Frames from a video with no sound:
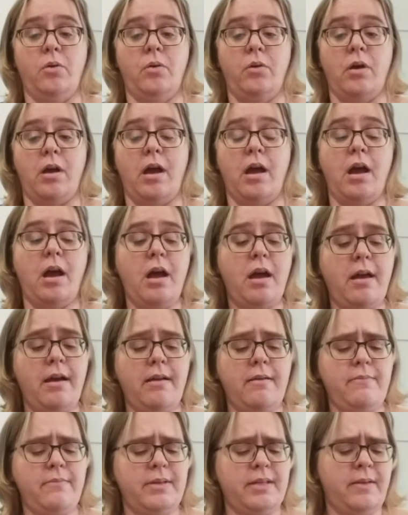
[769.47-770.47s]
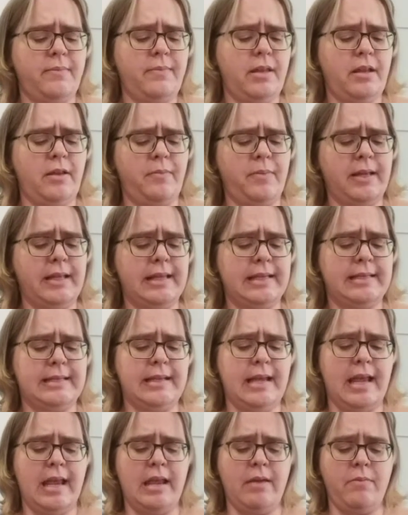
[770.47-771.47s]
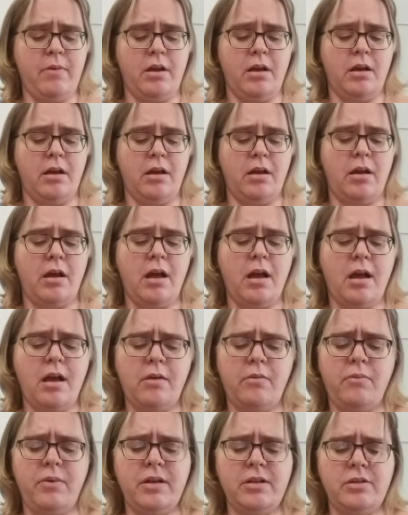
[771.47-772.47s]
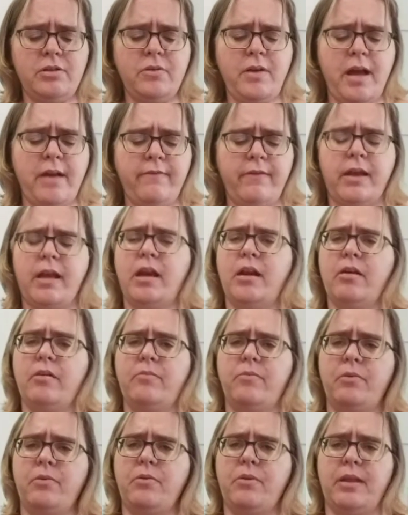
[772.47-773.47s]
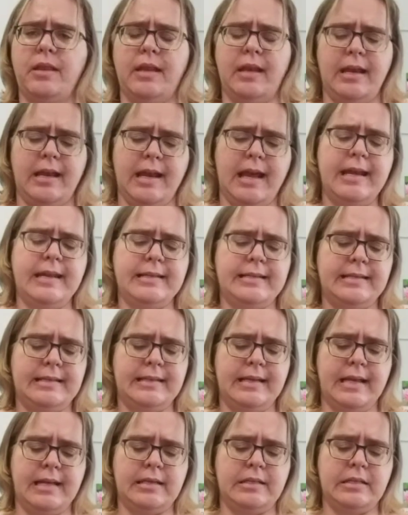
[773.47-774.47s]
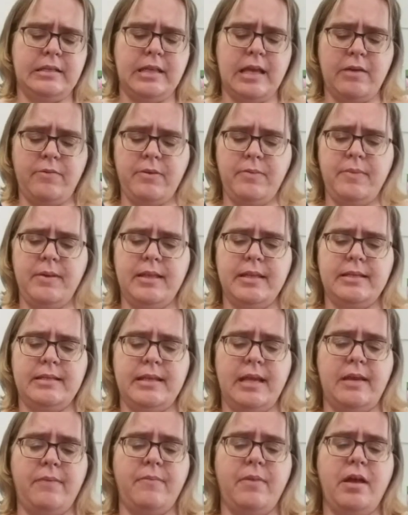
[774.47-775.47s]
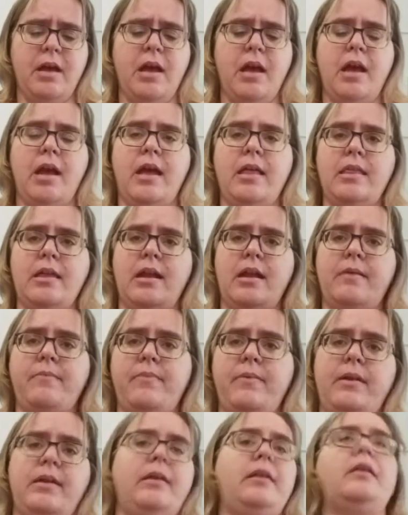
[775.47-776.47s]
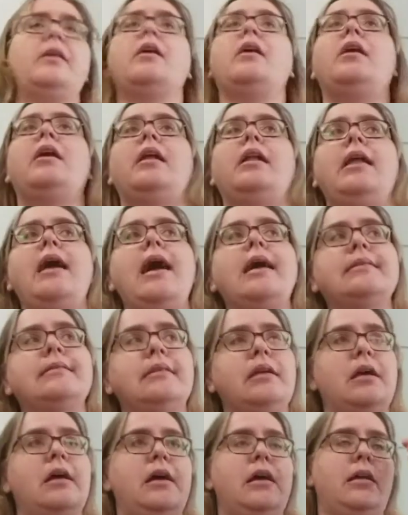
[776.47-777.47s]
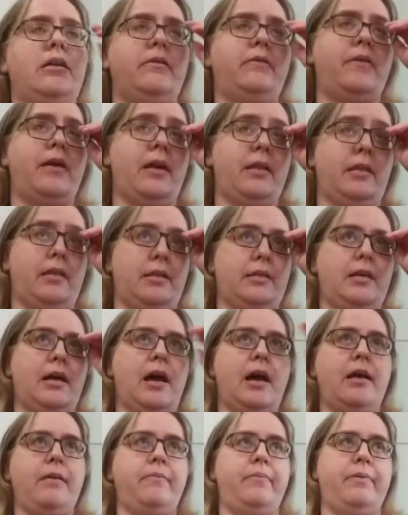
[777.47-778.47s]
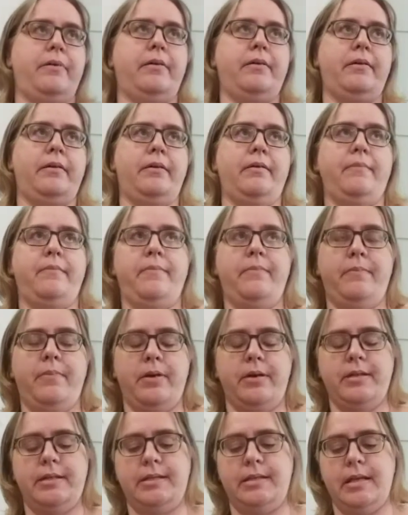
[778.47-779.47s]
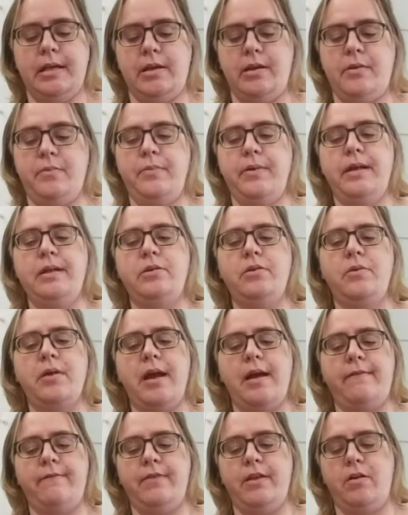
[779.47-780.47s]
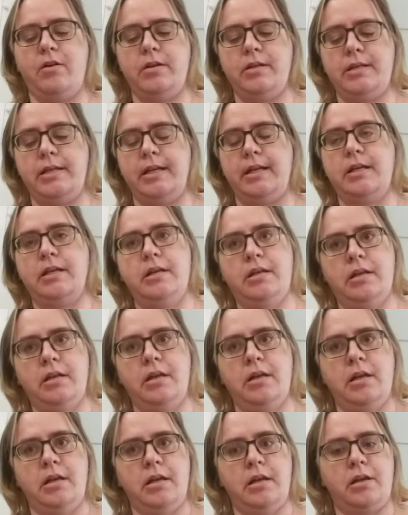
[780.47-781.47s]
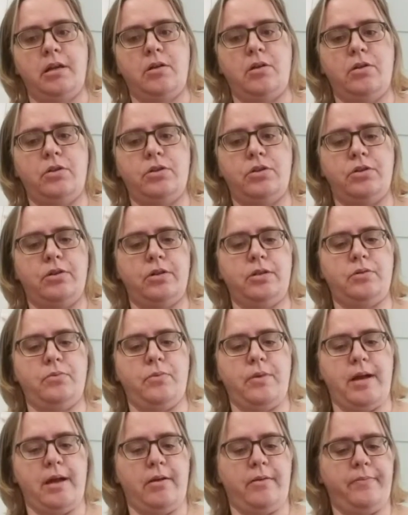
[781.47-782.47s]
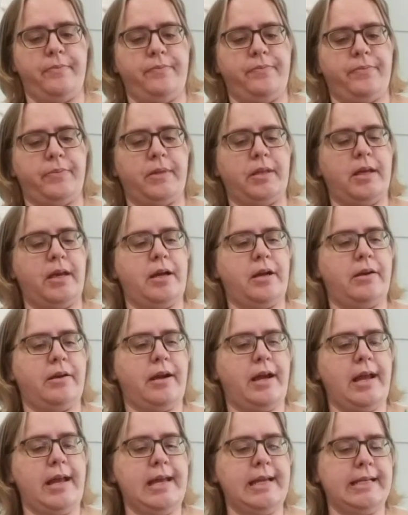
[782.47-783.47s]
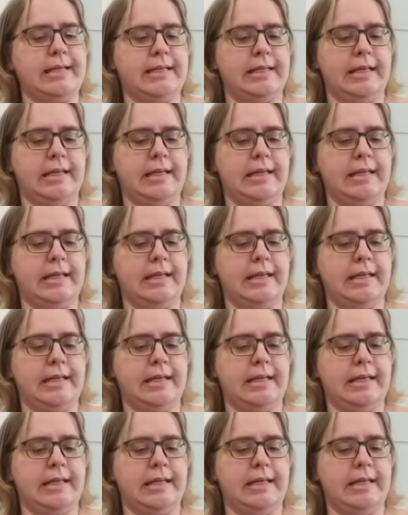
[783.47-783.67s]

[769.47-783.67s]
Something that'd be the same. We do have caribou in the United States. That would be the same. And then up in Alaska and around the top parts there, we do have the Arctic culture as well. All right.